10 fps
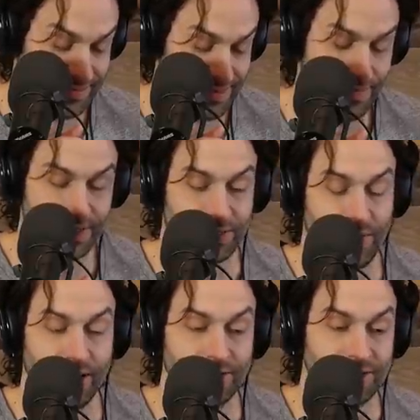I miss the
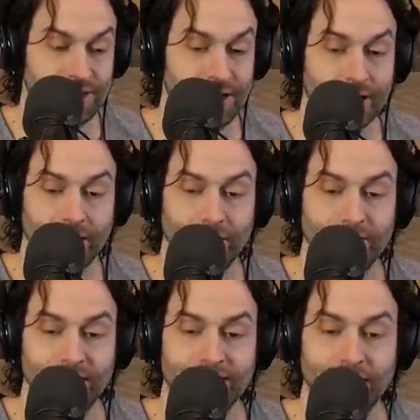way I used to suck on your
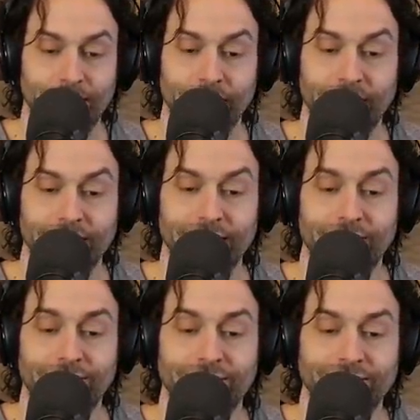tits and play, you
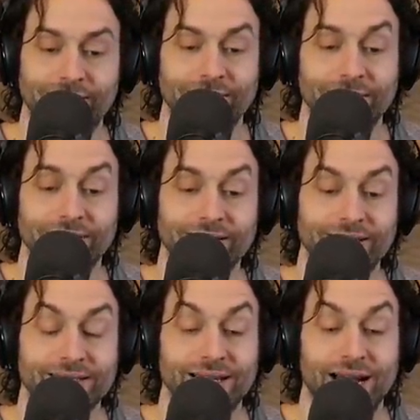know? Dude,
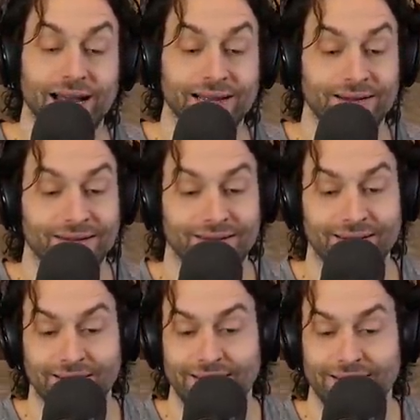this guy.
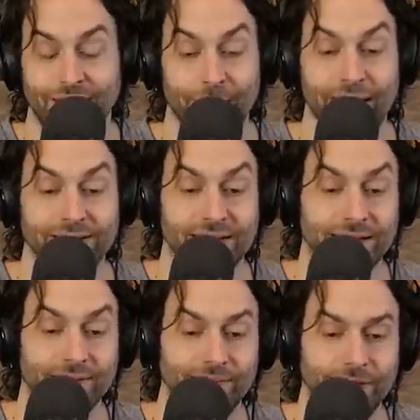Amazing.
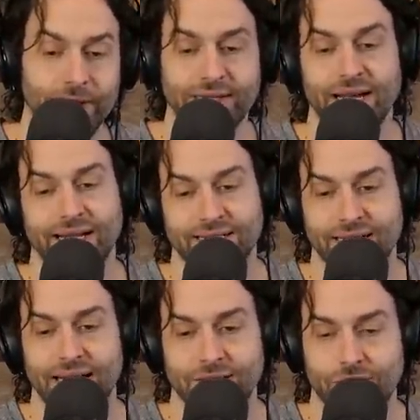You could tell he has a
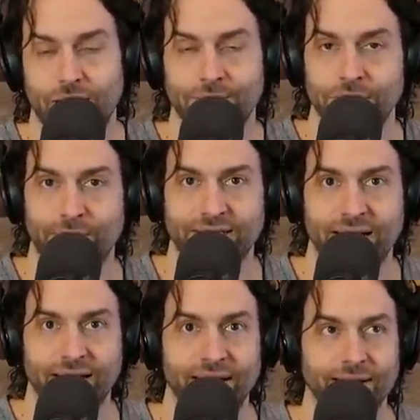desk job just by
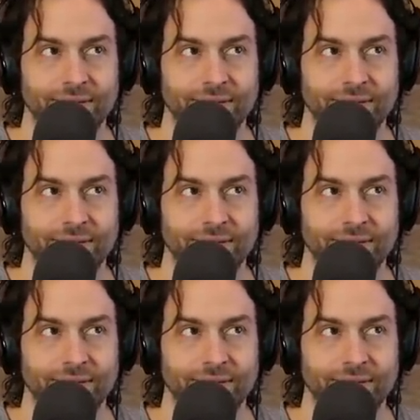saying